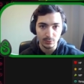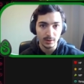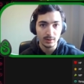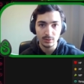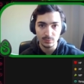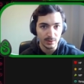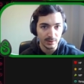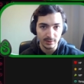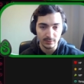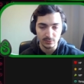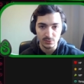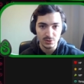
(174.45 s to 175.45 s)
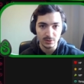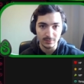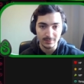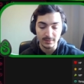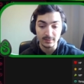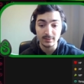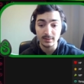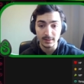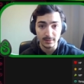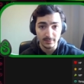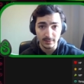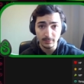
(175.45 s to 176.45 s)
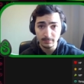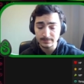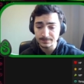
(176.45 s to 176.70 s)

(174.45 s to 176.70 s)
like three thousand shields, let's say.